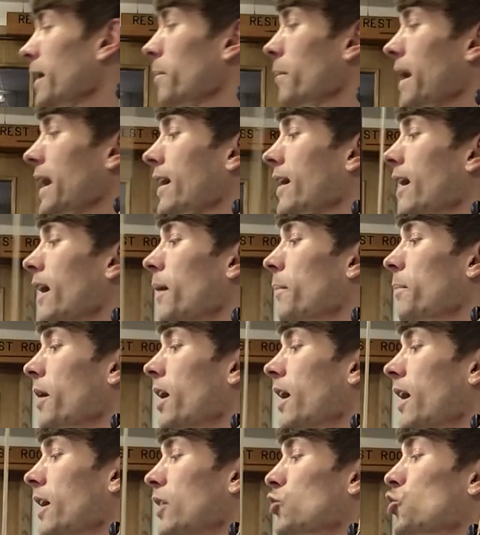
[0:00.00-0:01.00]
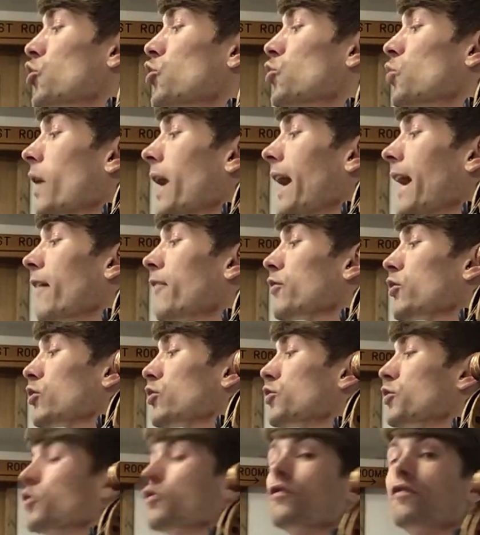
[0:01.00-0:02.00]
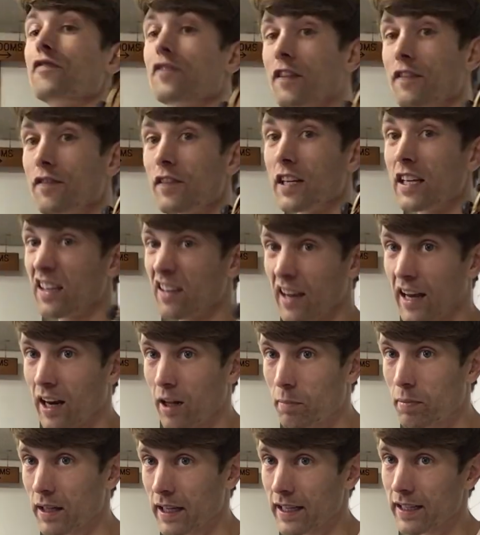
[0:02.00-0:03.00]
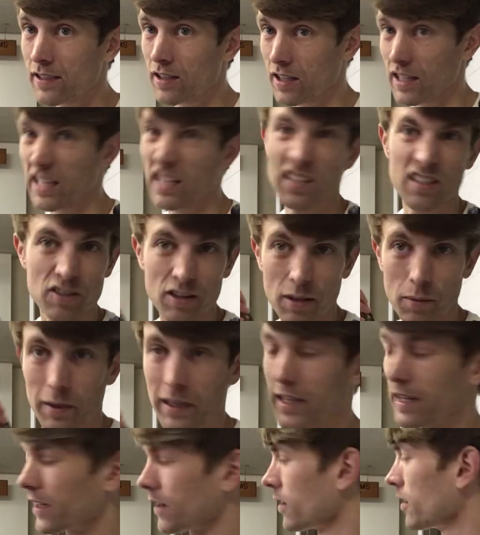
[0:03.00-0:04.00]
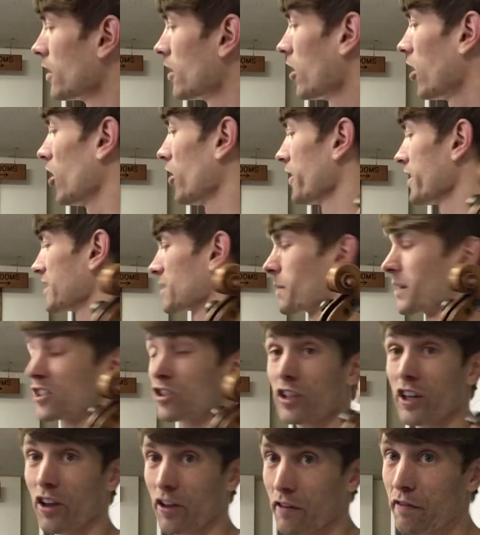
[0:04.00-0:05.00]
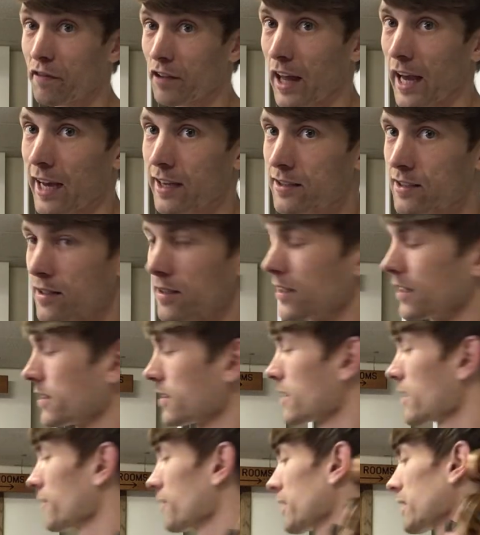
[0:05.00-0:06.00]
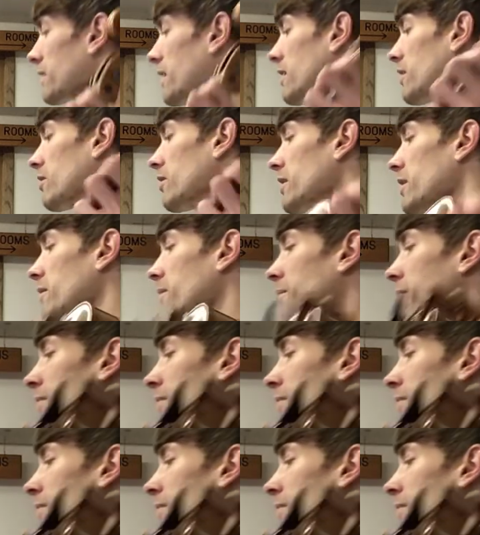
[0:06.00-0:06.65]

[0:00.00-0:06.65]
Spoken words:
back up 2 after 250, and I'll play it till the end so that we get all the, especially all the flats and stuff like that right here.